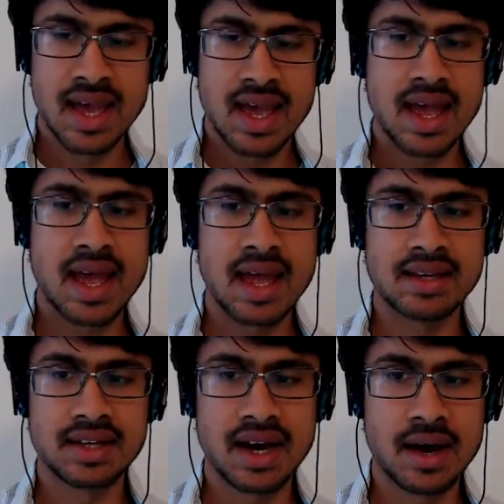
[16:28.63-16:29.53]

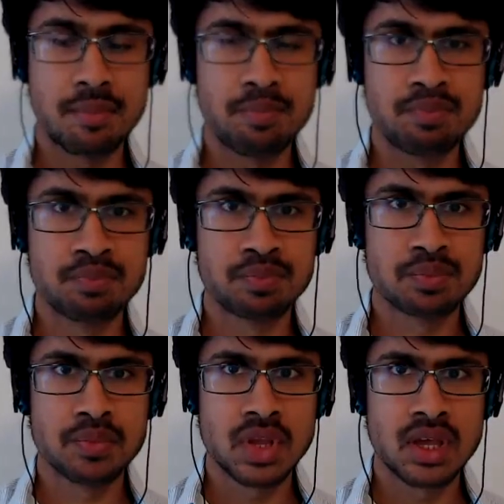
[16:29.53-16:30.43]
And
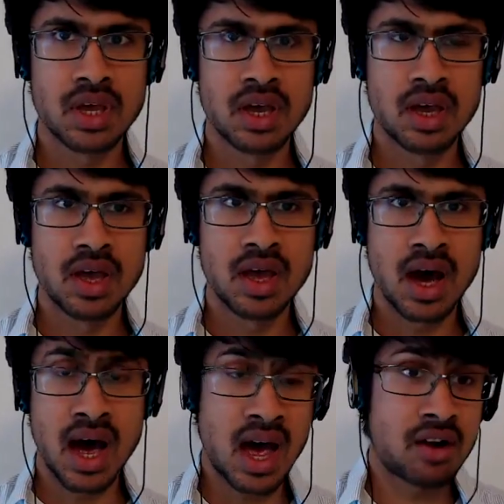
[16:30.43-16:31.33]

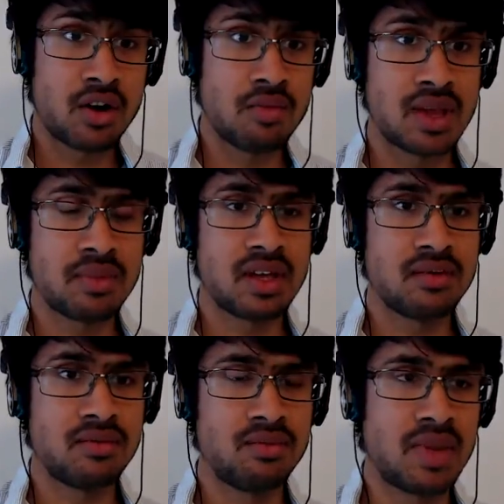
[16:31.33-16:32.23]
I don't know,
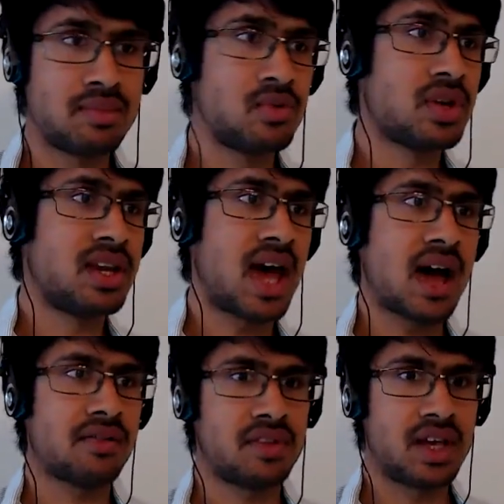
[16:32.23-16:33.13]
maybe we can
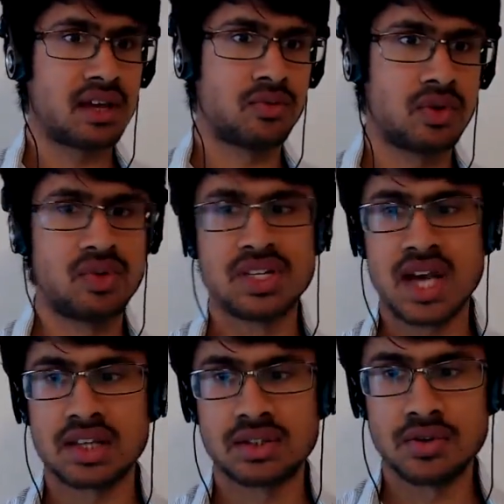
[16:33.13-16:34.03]
have, like, if we reach
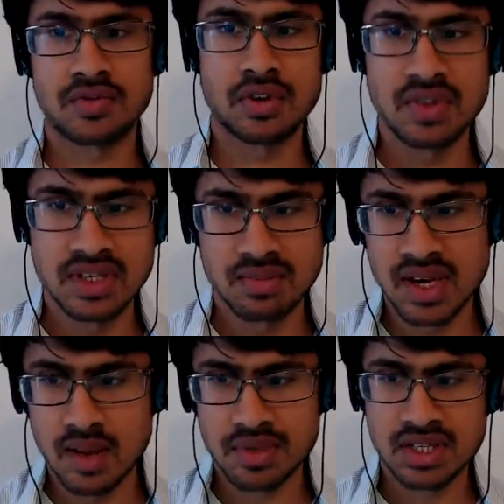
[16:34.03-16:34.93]
out to a few of these
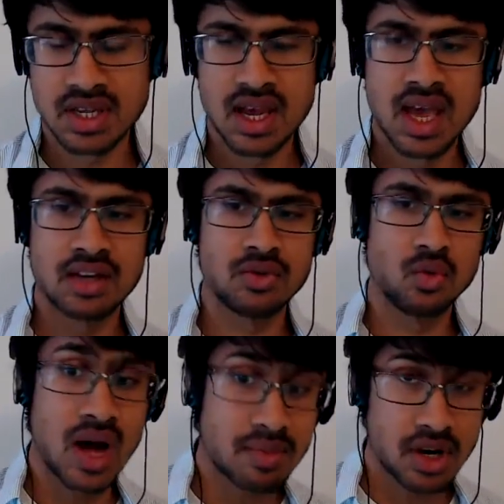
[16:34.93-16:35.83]
meetups and do
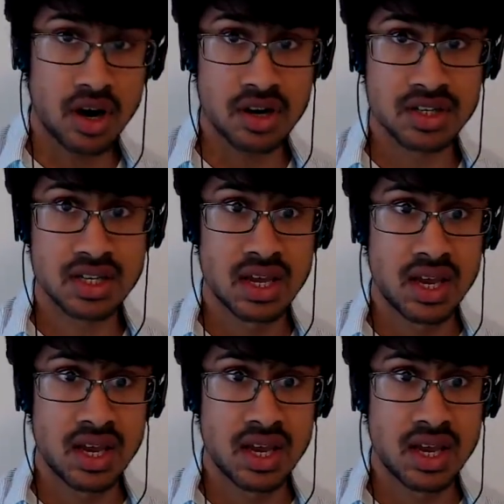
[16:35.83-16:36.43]
webinars,